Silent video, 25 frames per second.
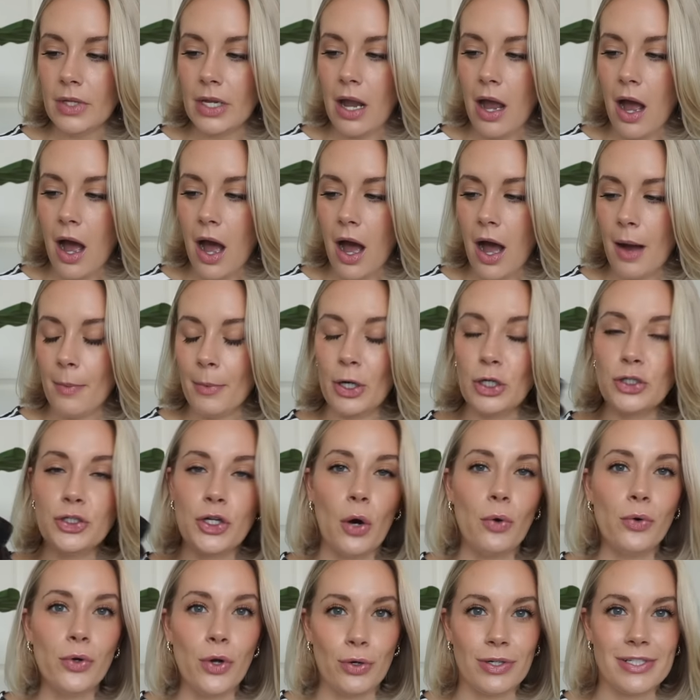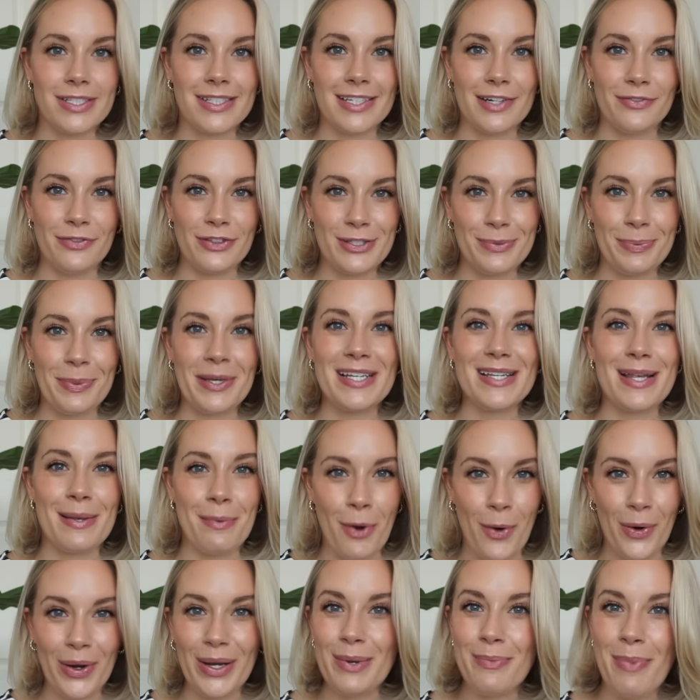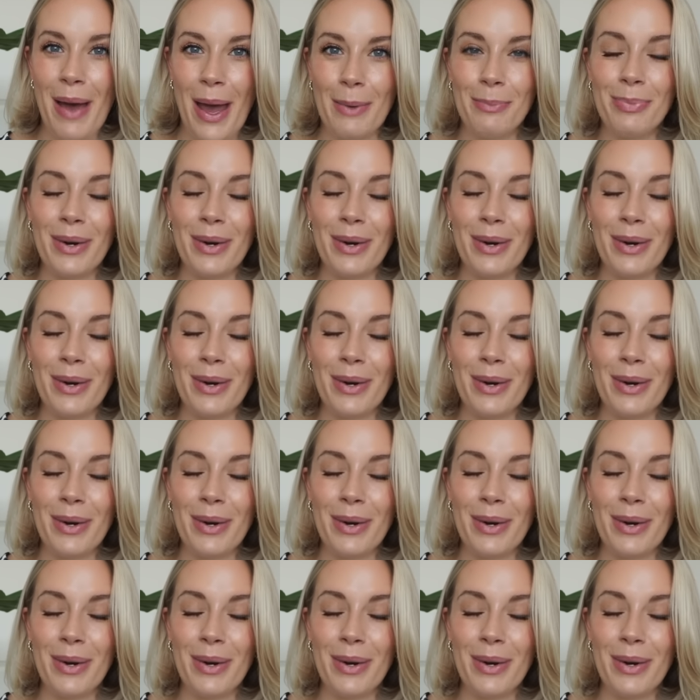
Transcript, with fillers: Uh, or don't notice the difference because I'm going to bed,